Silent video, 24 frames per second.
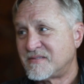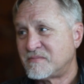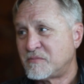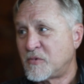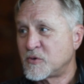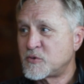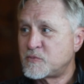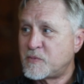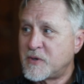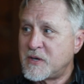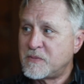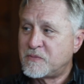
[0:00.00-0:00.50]

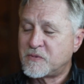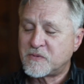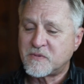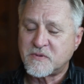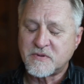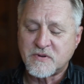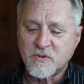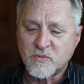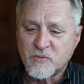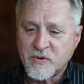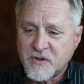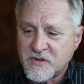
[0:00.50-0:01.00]
Most people
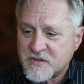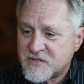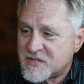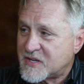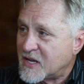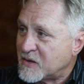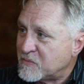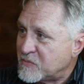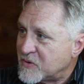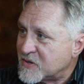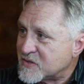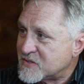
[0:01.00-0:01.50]
in the real
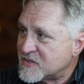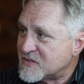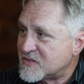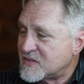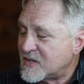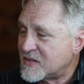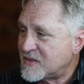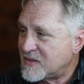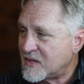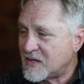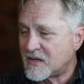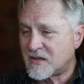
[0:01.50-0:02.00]
estate business,
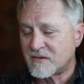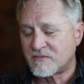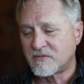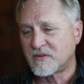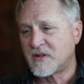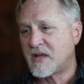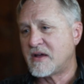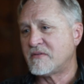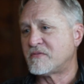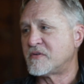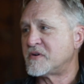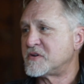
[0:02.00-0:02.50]
they think of
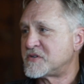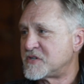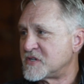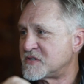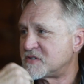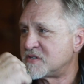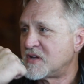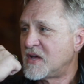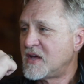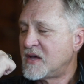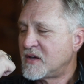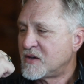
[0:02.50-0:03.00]
leverage
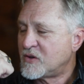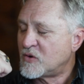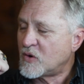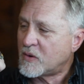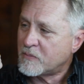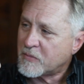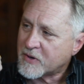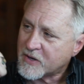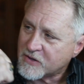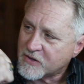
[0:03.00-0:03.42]
as, I'm going to